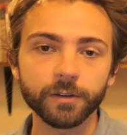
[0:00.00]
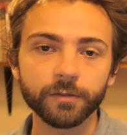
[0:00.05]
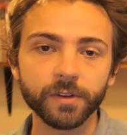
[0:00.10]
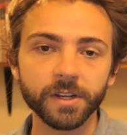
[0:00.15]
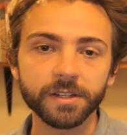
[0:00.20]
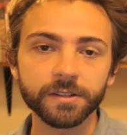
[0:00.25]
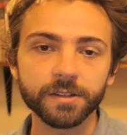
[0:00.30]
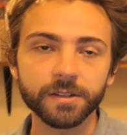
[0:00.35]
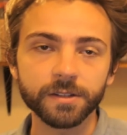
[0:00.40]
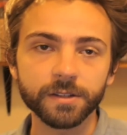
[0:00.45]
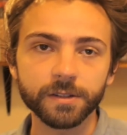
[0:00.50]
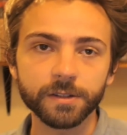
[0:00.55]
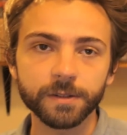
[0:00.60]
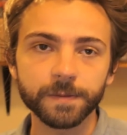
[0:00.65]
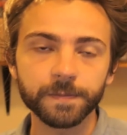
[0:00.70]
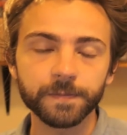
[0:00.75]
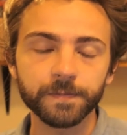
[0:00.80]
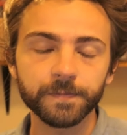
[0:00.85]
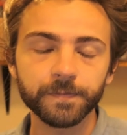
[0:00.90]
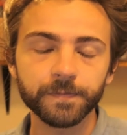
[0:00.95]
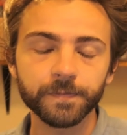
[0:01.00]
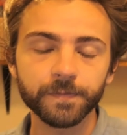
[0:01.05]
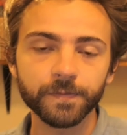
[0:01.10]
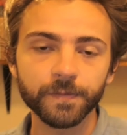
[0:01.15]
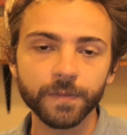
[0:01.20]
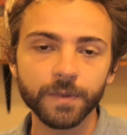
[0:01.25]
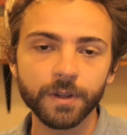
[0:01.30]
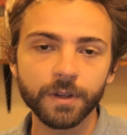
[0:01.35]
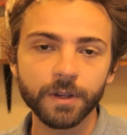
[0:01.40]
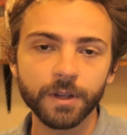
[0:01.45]
faces.
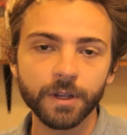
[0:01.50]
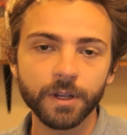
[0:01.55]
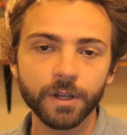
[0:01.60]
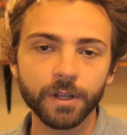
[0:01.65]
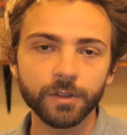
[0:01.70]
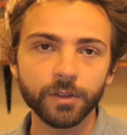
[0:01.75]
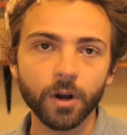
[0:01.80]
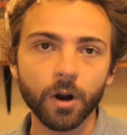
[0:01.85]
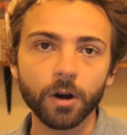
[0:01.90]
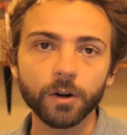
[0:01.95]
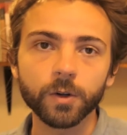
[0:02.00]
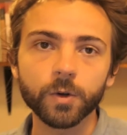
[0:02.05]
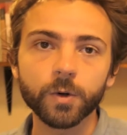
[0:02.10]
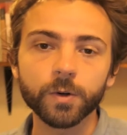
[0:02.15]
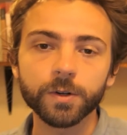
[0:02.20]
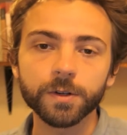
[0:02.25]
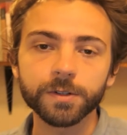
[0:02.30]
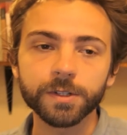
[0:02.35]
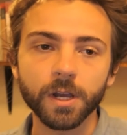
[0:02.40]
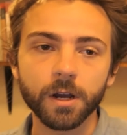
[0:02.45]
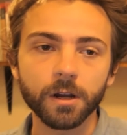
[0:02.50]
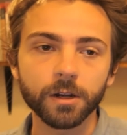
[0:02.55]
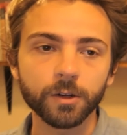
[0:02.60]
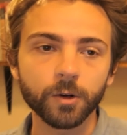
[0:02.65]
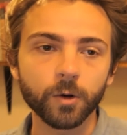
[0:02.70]
The article goes on,